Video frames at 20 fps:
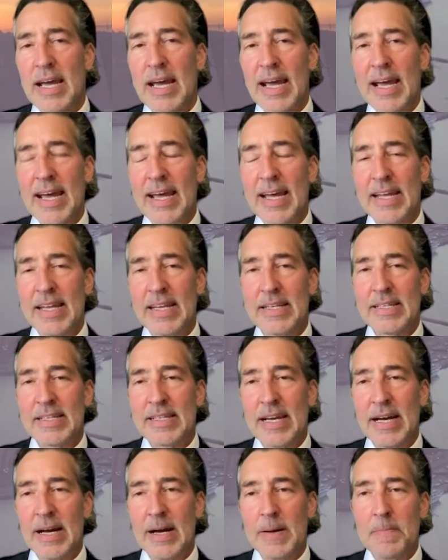And
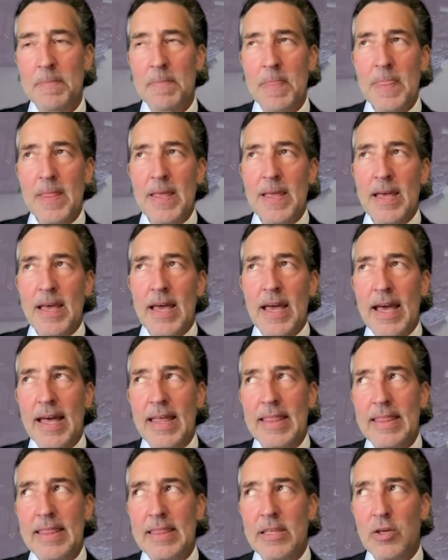the
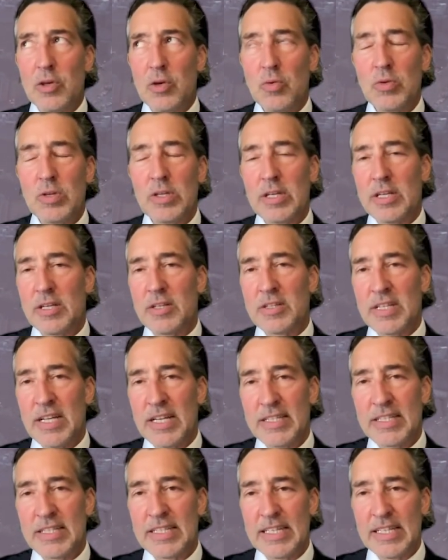union is
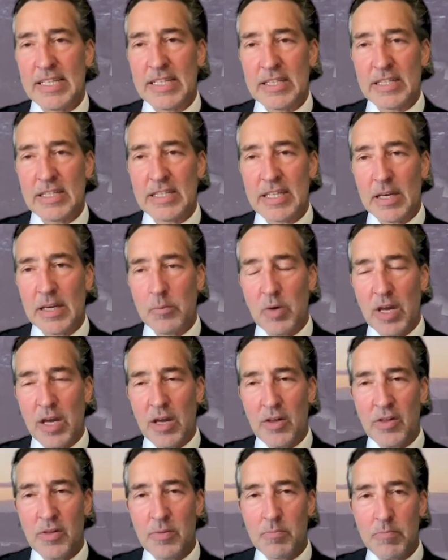not seen in the same
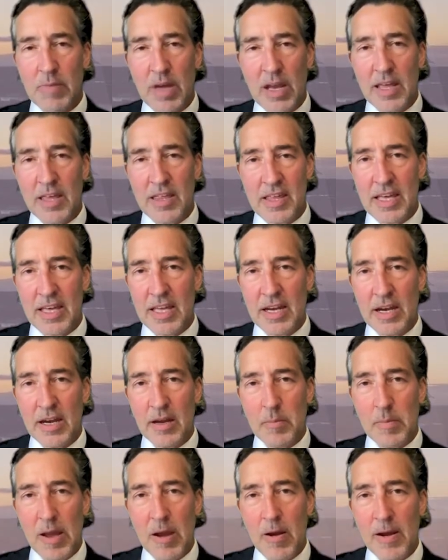way as many see it in
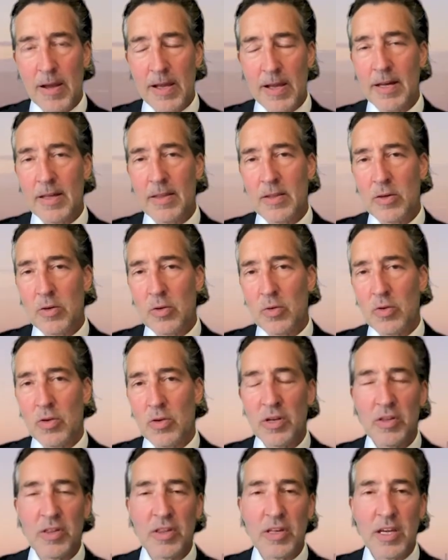America. The
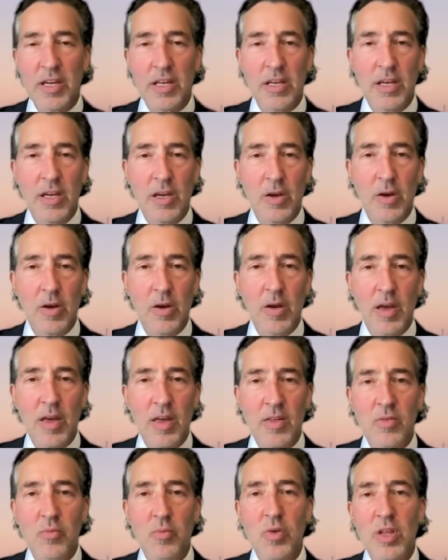union is seen here
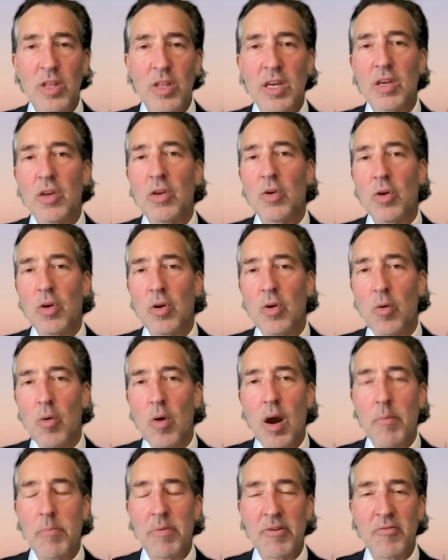as really your
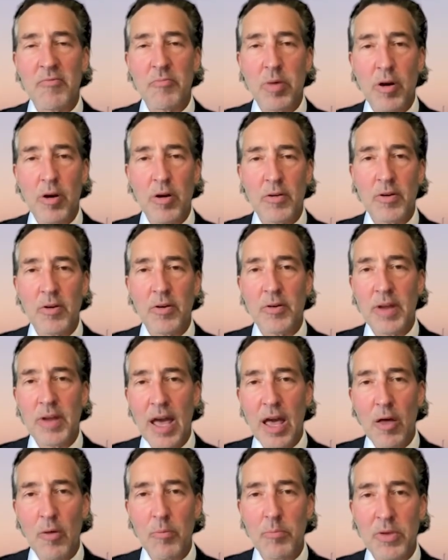cooperative partner to
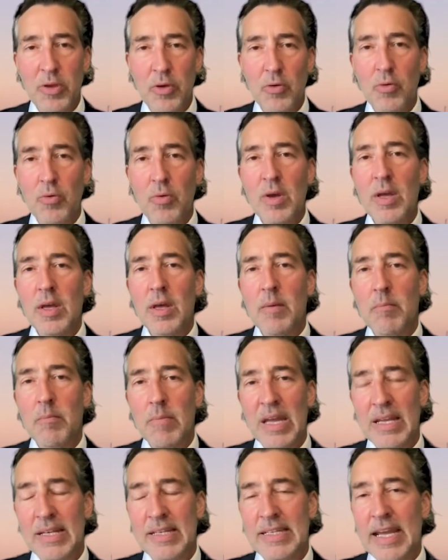help you
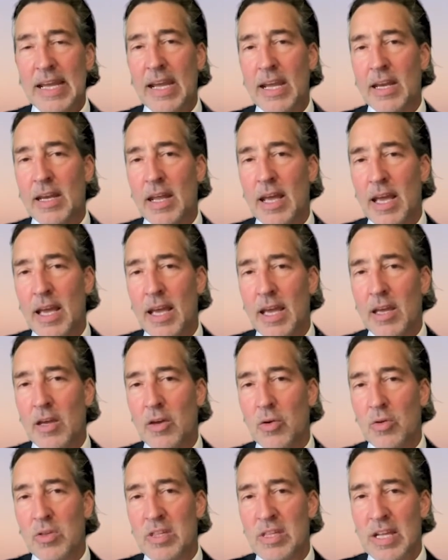maintain a
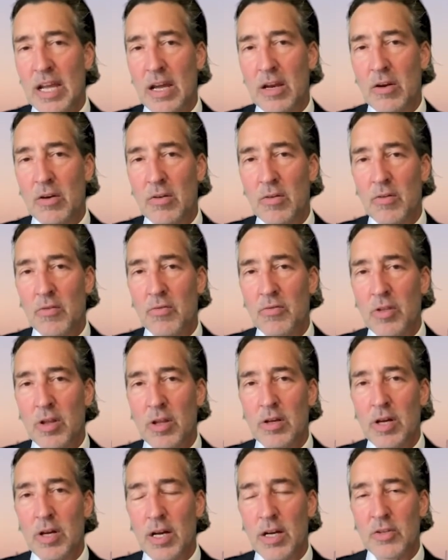good standard
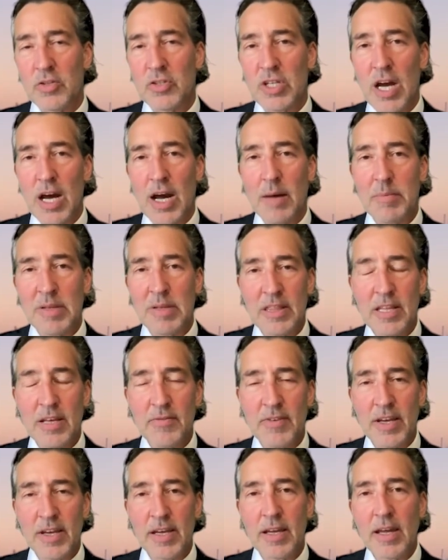of job and
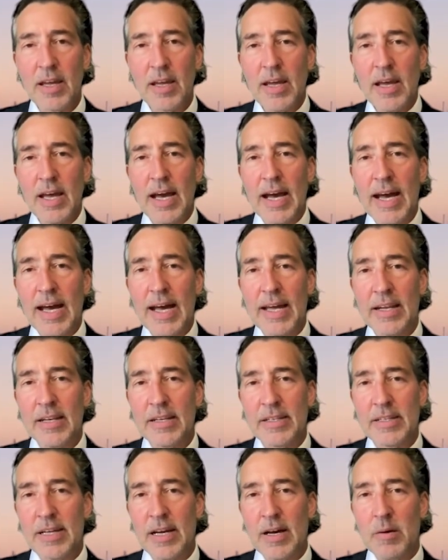living.
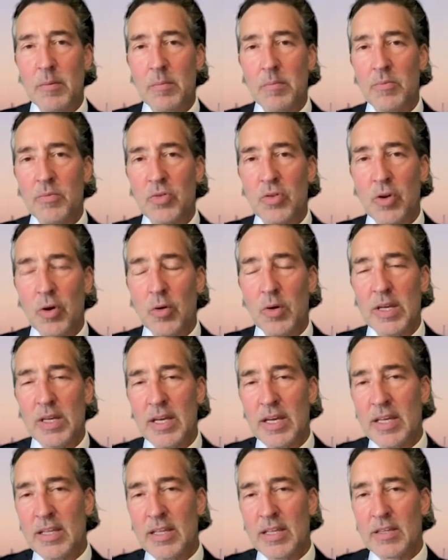And so
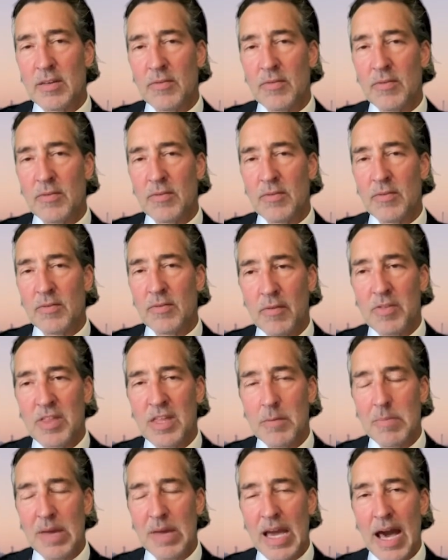it's a very kind of
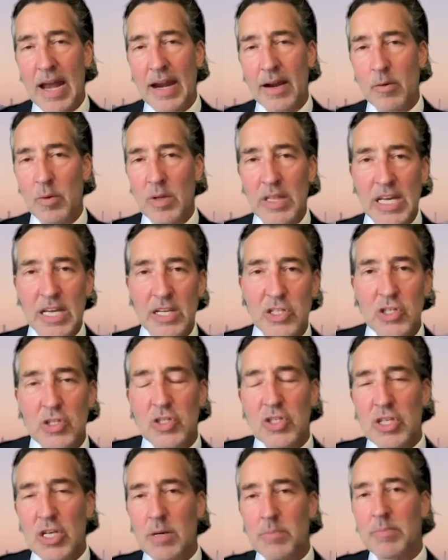symbiotic
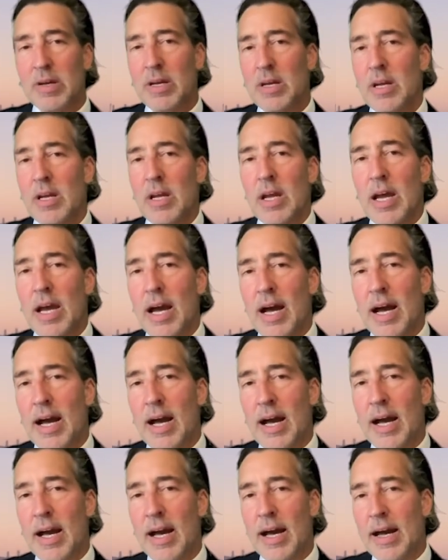relationship.
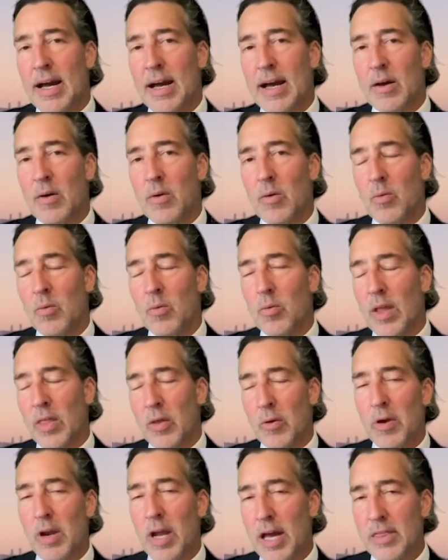
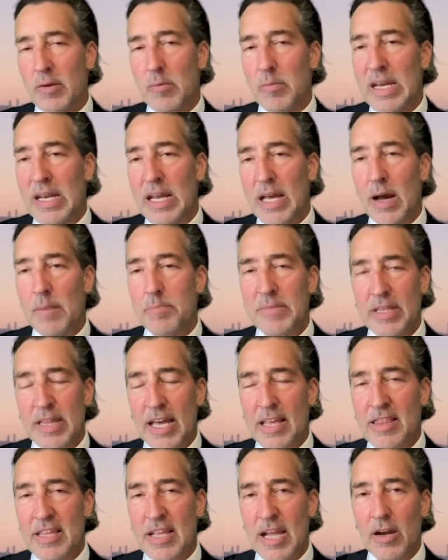Whether or not they're meeting up to
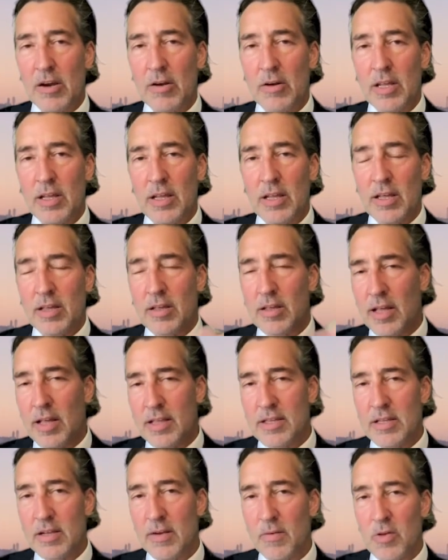that standard,
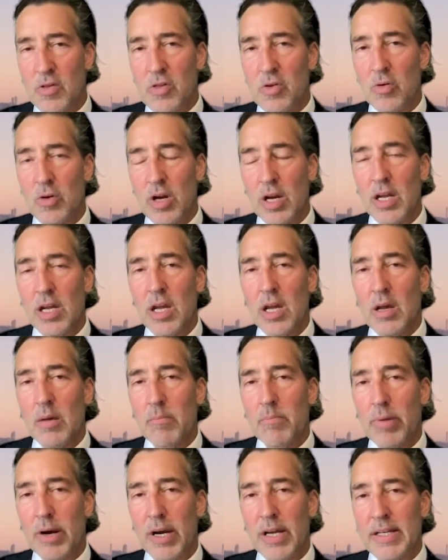that's a different story.
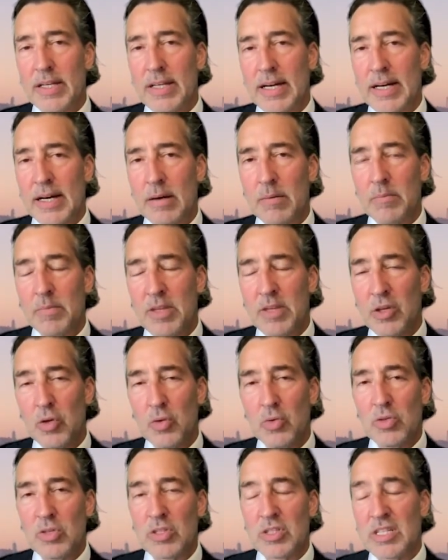But the
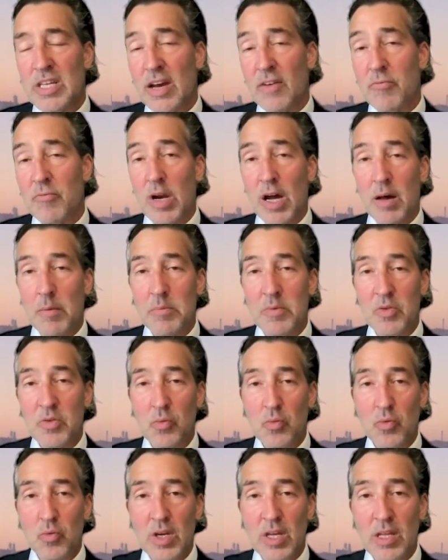unions have problems
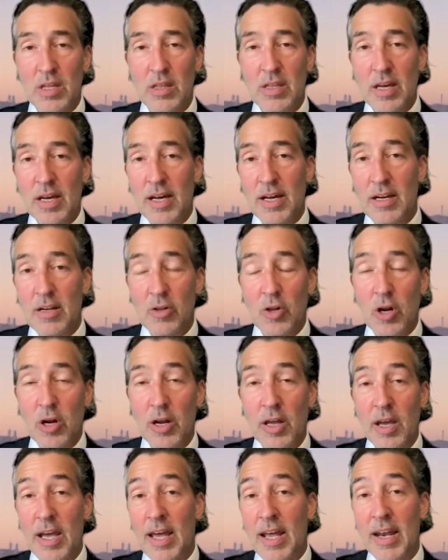with
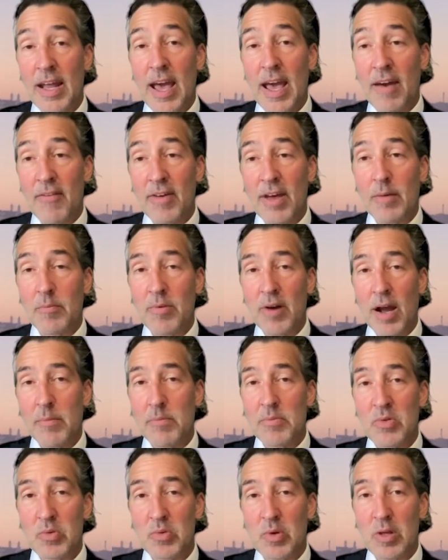Klarna and have had
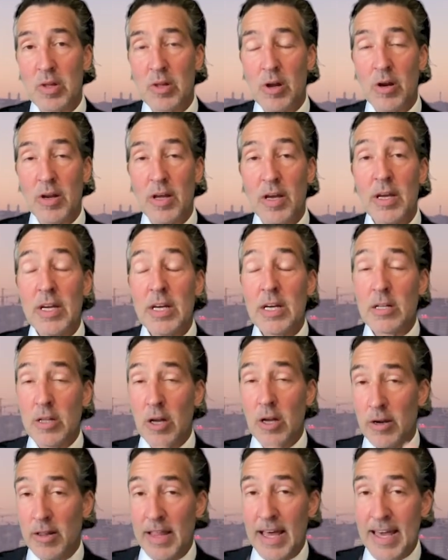problems with Klarna.
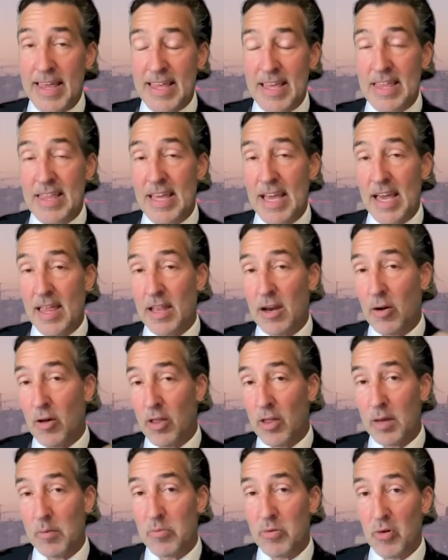Klarna likes to say that all
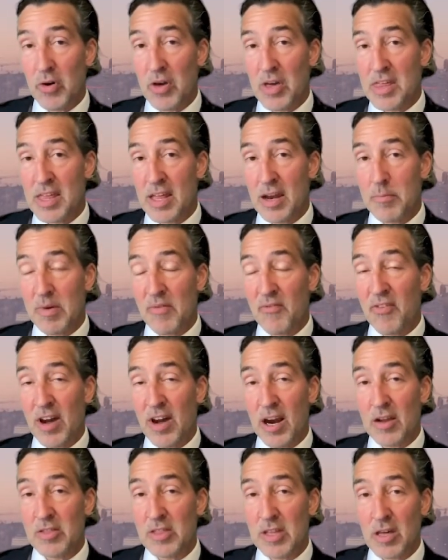the employees that have been
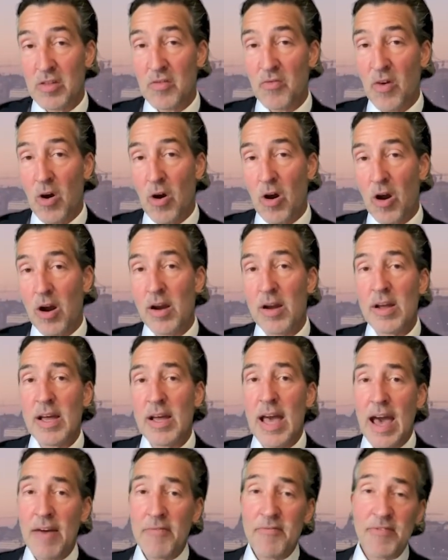fired thus far
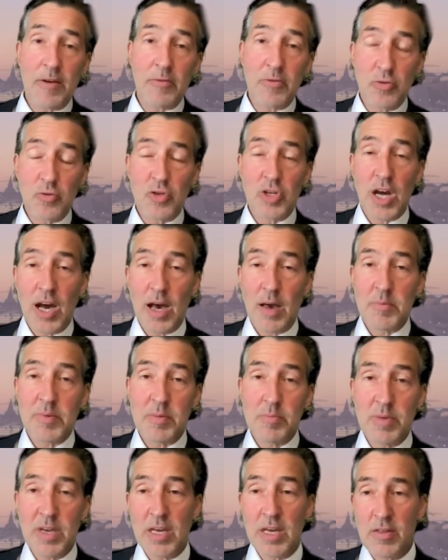have found new
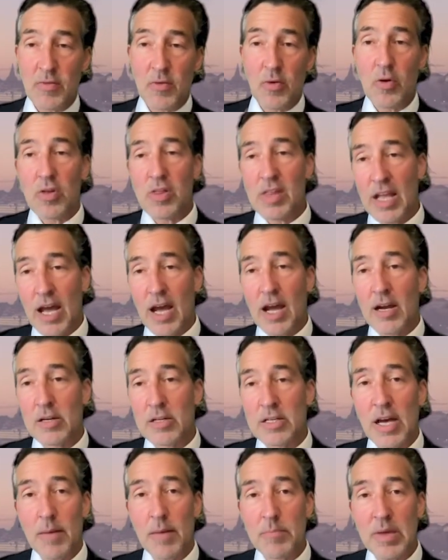jobs because, of course, they hired
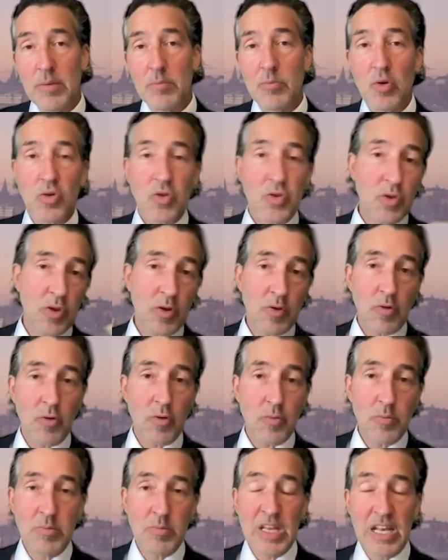top people, so they were
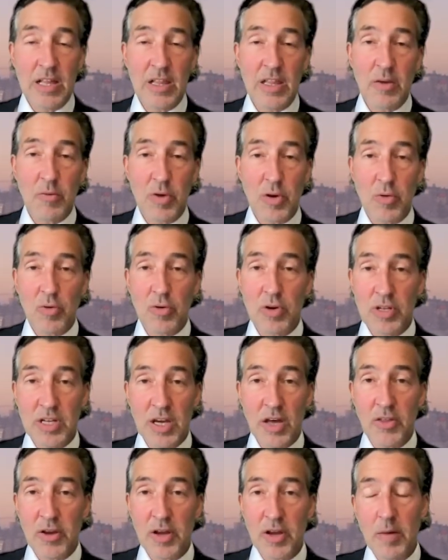immediately recruited
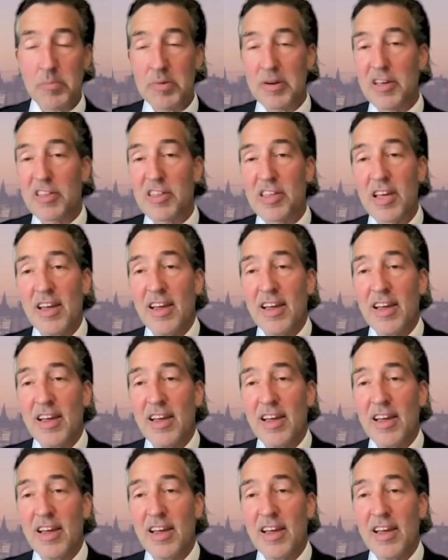to other companies.